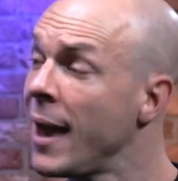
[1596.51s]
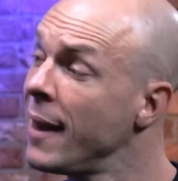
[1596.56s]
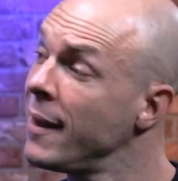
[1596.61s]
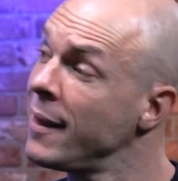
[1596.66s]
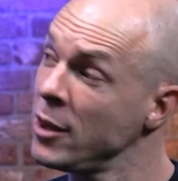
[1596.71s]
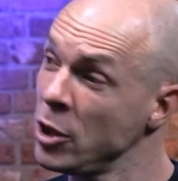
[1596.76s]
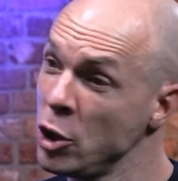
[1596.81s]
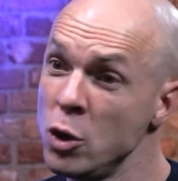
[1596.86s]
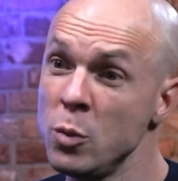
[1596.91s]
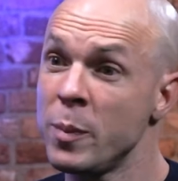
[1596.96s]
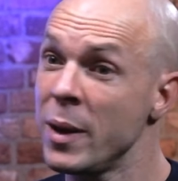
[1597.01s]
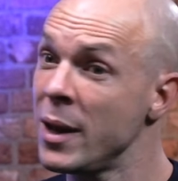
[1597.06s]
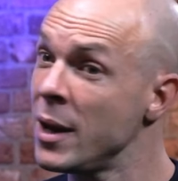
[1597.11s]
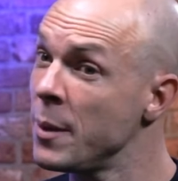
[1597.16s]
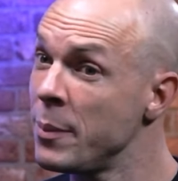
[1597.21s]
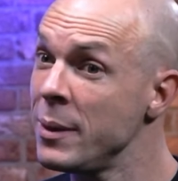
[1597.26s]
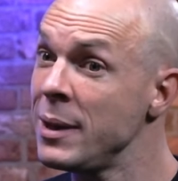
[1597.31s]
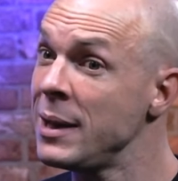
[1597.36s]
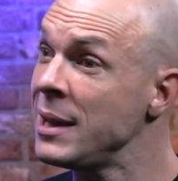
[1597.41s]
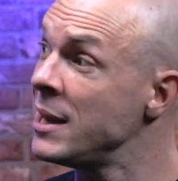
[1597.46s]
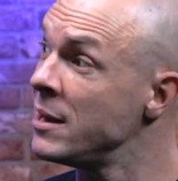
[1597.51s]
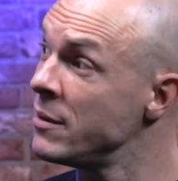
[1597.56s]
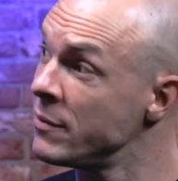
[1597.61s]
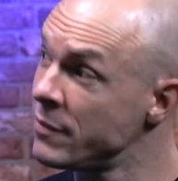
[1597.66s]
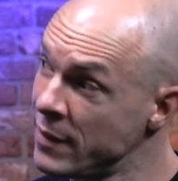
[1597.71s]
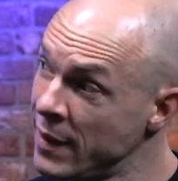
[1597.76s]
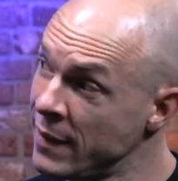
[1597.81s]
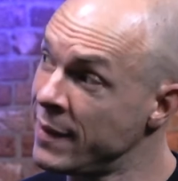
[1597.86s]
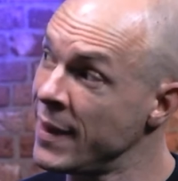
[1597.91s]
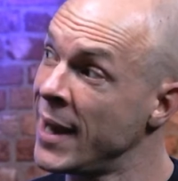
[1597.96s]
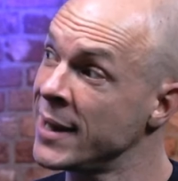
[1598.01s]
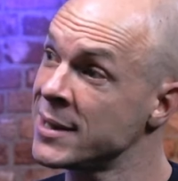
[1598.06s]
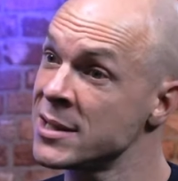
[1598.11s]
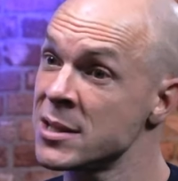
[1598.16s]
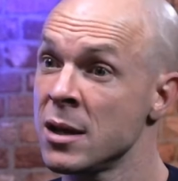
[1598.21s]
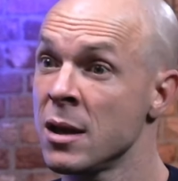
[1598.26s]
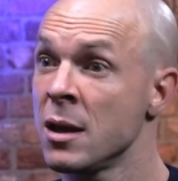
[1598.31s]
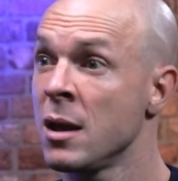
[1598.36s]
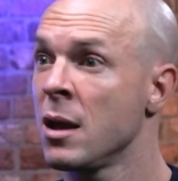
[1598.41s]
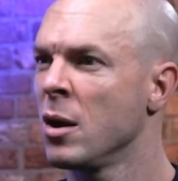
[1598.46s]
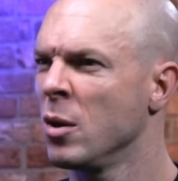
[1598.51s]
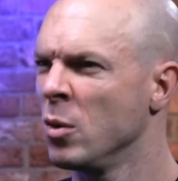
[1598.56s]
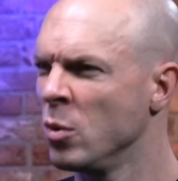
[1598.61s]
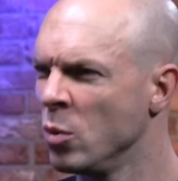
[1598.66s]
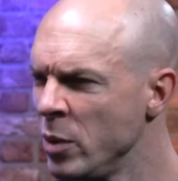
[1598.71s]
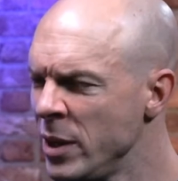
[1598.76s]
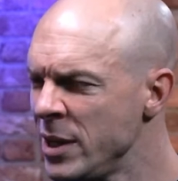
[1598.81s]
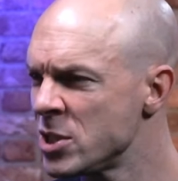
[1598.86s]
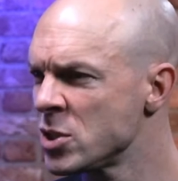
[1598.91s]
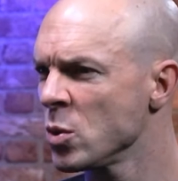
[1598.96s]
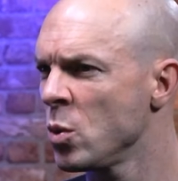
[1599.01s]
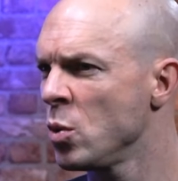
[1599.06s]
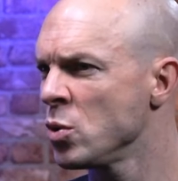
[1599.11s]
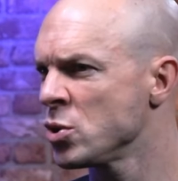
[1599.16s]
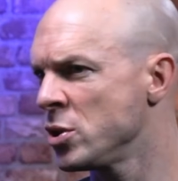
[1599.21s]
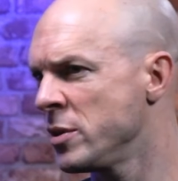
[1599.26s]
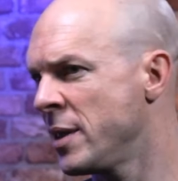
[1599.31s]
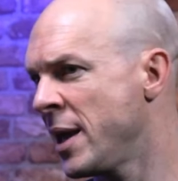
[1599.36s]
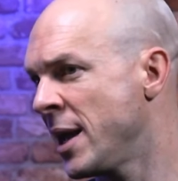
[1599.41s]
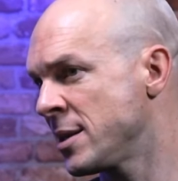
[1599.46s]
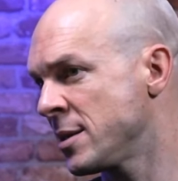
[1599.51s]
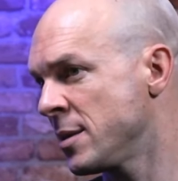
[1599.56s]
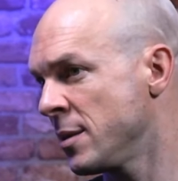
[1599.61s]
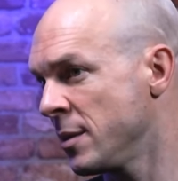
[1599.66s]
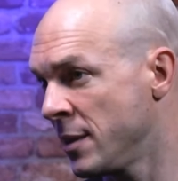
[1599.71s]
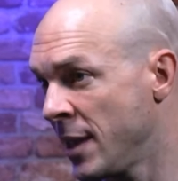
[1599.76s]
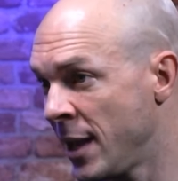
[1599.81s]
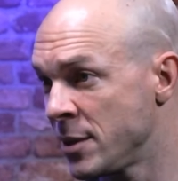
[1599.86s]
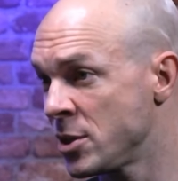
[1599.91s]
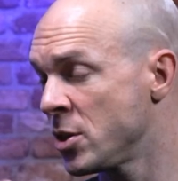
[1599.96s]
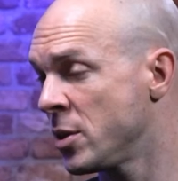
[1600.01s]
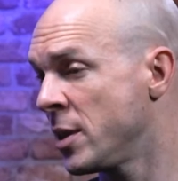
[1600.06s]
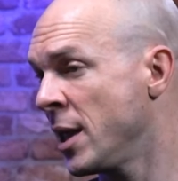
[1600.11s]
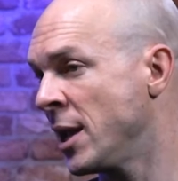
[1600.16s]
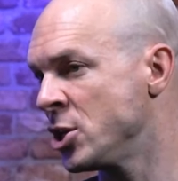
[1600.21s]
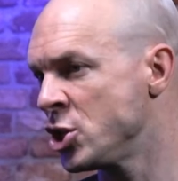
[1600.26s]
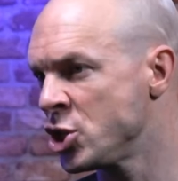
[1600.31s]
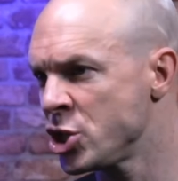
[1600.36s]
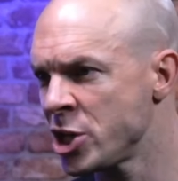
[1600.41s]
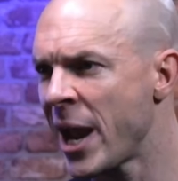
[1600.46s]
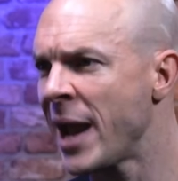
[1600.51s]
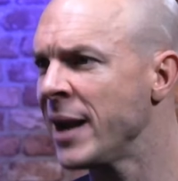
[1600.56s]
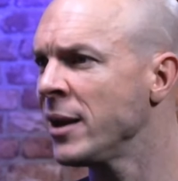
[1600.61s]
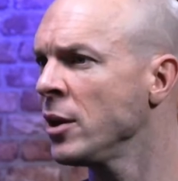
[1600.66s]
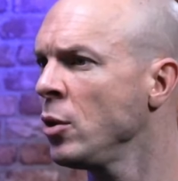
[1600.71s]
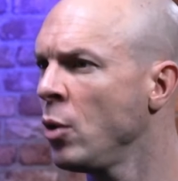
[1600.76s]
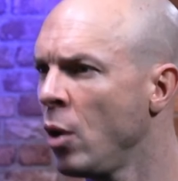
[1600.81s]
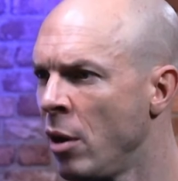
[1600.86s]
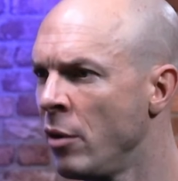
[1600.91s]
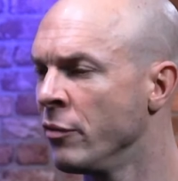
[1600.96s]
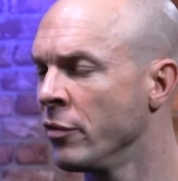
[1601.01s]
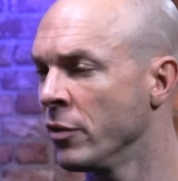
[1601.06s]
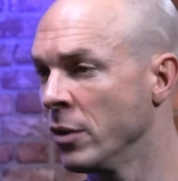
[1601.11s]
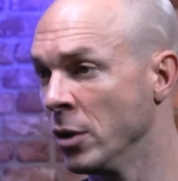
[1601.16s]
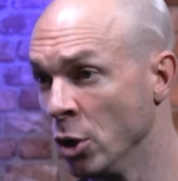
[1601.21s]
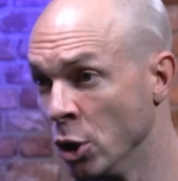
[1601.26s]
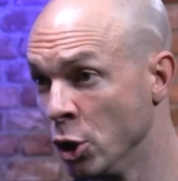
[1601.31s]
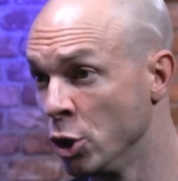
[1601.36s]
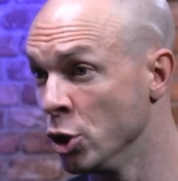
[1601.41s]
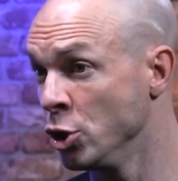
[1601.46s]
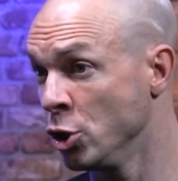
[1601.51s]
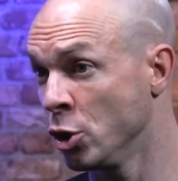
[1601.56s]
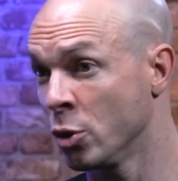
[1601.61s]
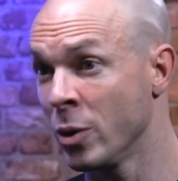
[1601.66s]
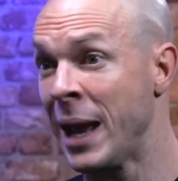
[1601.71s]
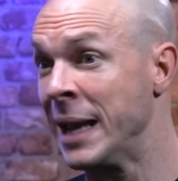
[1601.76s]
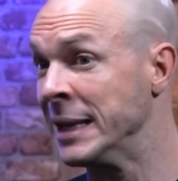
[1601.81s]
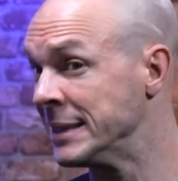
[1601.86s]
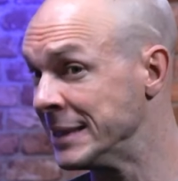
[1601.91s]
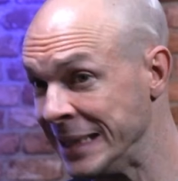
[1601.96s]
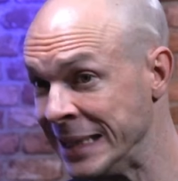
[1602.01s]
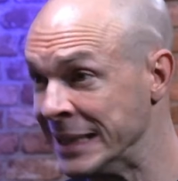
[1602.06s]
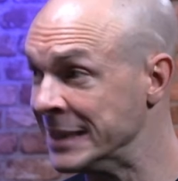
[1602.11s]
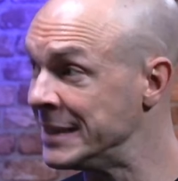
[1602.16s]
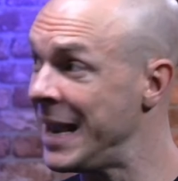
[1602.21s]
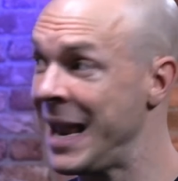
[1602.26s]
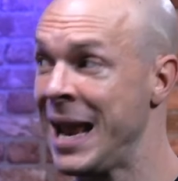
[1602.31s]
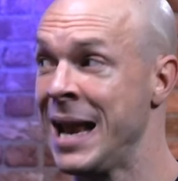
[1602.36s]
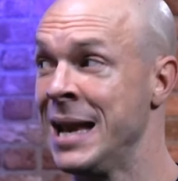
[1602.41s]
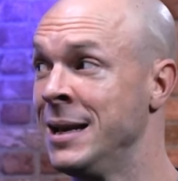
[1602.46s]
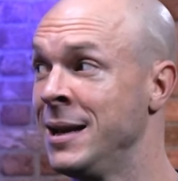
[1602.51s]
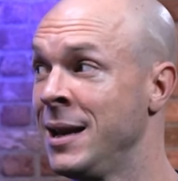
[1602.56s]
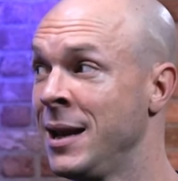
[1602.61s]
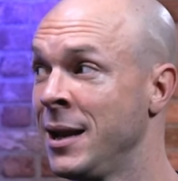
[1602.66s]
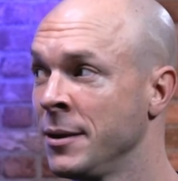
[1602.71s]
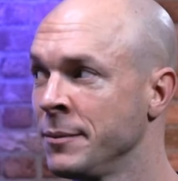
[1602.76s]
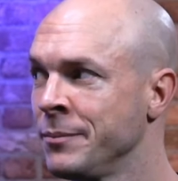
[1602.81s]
You better believe that that resource, that, that, that channel of good grace is ending.